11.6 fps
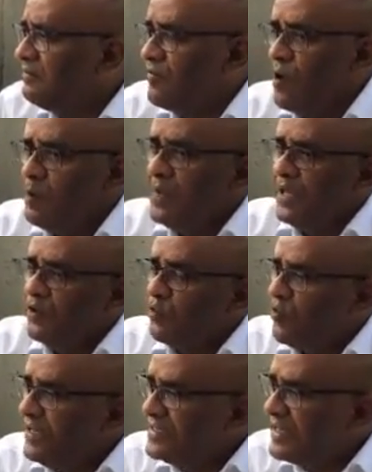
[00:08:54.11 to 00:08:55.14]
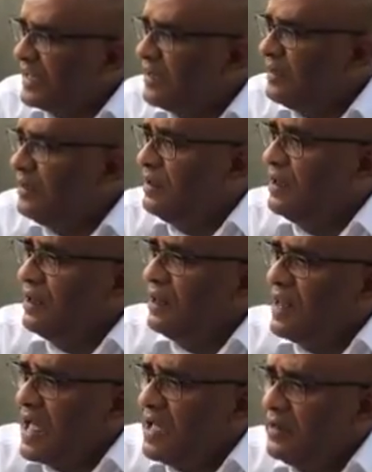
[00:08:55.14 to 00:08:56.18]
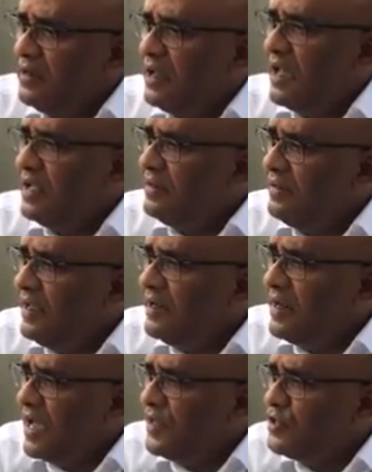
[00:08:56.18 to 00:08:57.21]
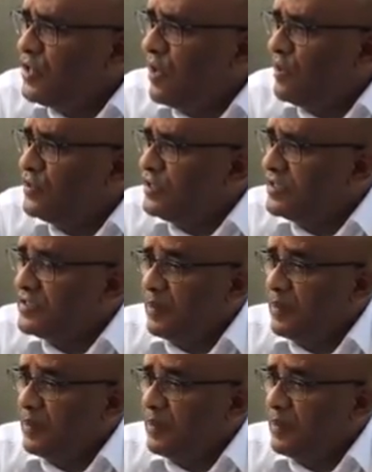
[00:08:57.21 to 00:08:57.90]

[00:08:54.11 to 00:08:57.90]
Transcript: from increasing land and D&I charges,